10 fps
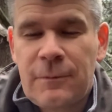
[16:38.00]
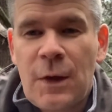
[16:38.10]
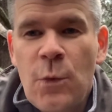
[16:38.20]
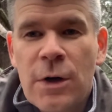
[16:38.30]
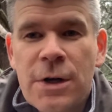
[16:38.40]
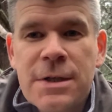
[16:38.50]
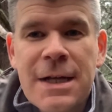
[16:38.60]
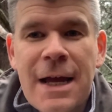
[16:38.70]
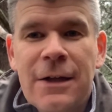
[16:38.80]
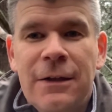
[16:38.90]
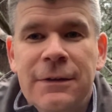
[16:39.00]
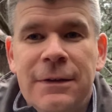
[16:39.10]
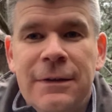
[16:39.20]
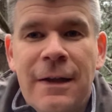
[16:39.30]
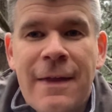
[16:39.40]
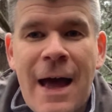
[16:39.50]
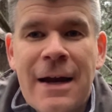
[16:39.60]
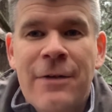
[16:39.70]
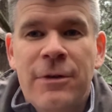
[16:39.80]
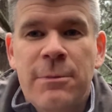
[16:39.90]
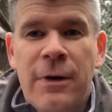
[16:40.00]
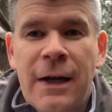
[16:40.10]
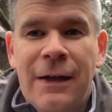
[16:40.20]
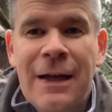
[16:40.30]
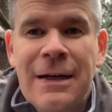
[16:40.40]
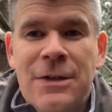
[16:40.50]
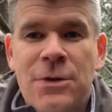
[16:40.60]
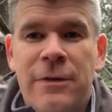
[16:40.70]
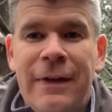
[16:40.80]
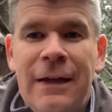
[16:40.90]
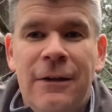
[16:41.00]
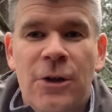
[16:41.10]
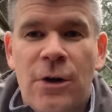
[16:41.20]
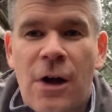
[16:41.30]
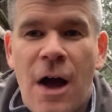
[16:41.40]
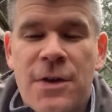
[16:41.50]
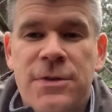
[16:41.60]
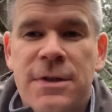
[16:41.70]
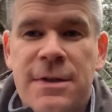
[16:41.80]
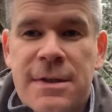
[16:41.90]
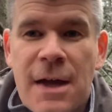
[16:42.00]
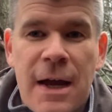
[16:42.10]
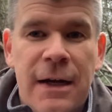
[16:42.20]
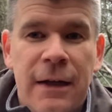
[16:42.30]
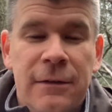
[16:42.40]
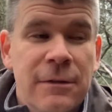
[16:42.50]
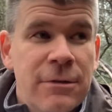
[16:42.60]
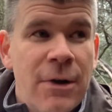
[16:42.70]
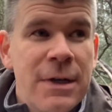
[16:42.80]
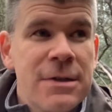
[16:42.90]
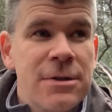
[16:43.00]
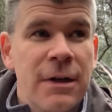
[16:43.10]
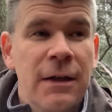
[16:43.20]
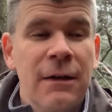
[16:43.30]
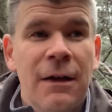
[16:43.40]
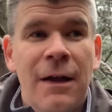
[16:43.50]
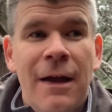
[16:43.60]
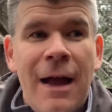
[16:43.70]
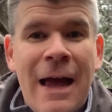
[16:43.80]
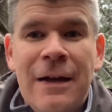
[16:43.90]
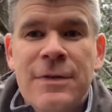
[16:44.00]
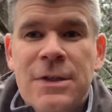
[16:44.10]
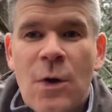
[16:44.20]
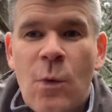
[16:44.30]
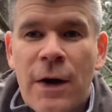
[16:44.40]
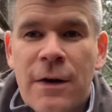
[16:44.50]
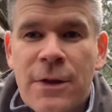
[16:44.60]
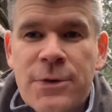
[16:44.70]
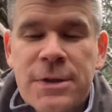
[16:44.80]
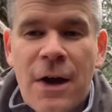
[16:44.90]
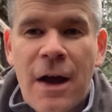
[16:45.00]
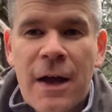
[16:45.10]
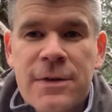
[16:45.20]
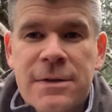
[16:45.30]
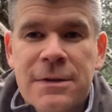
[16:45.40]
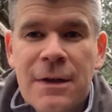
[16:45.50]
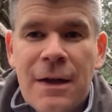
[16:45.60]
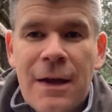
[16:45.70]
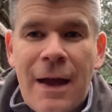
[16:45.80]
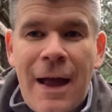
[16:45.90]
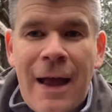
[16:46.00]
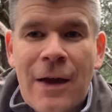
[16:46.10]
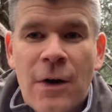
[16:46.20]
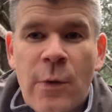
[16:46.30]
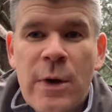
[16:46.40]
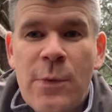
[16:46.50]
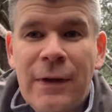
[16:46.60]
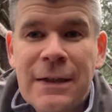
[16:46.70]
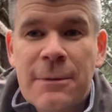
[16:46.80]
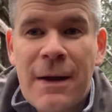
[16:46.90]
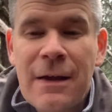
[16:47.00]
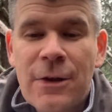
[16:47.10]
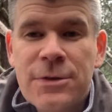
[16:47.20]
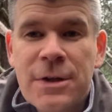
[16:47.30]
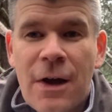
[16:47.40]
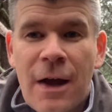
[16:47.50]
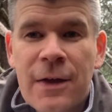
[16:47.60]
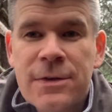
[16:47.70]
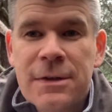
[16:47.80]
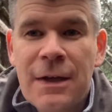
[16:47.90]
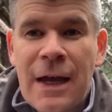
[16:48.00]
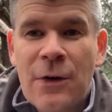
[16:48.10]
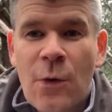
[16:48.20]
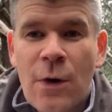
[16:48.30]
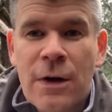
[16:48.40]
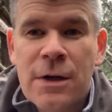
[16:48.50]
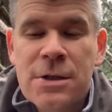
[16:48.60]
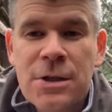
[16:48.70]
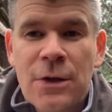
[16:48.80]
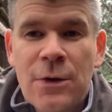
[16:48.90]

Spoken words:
were curtailed? Did that ever bring any sort of ill or cost to society throughout history? And if so, what are those costs? And are we willing to pay those costs in order to